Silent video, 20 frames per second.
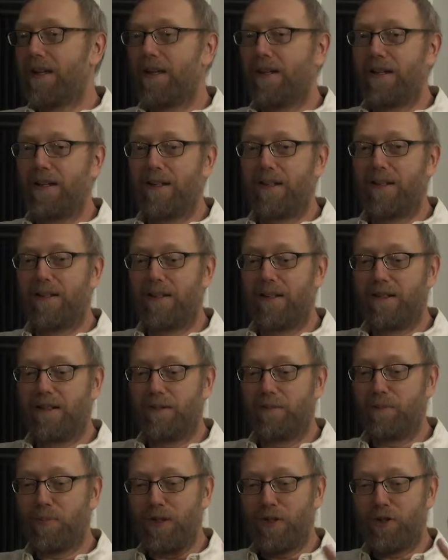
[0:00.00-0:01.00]

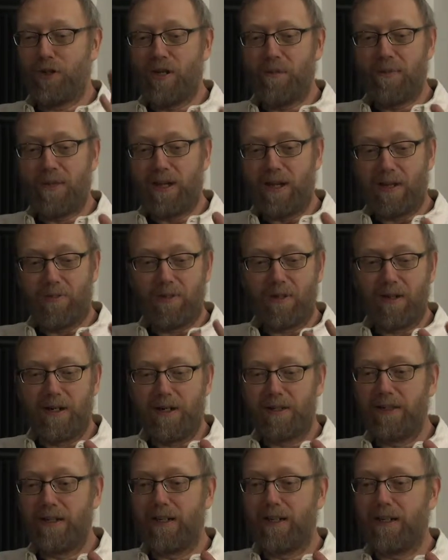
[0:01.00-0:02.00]
and put a cheap camera
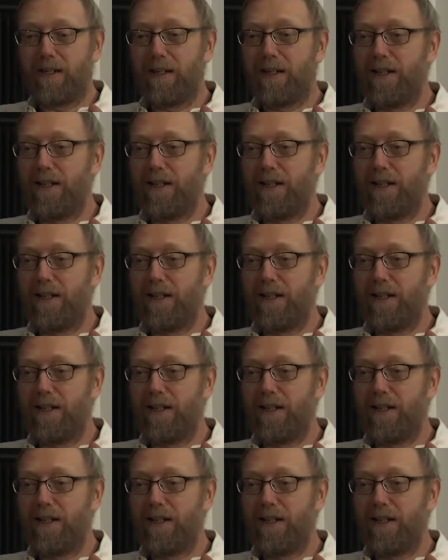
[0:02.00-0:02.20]
on there.